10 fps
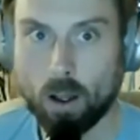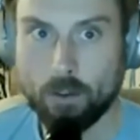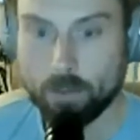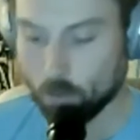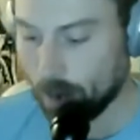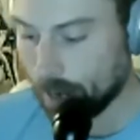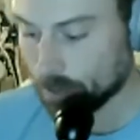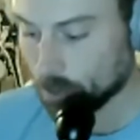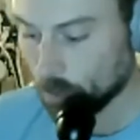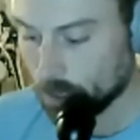of the
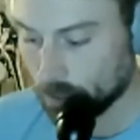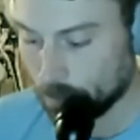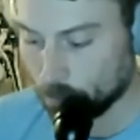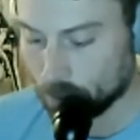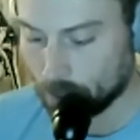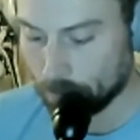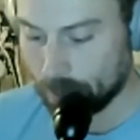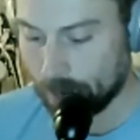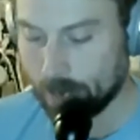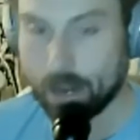rocks originally
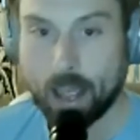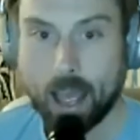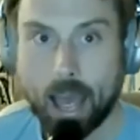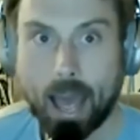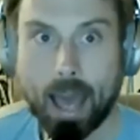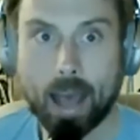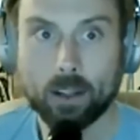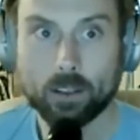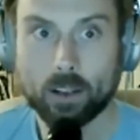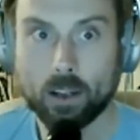precipitated
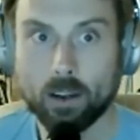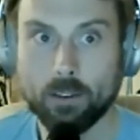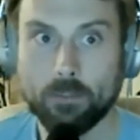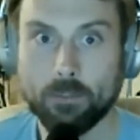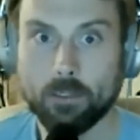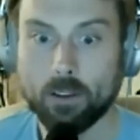out of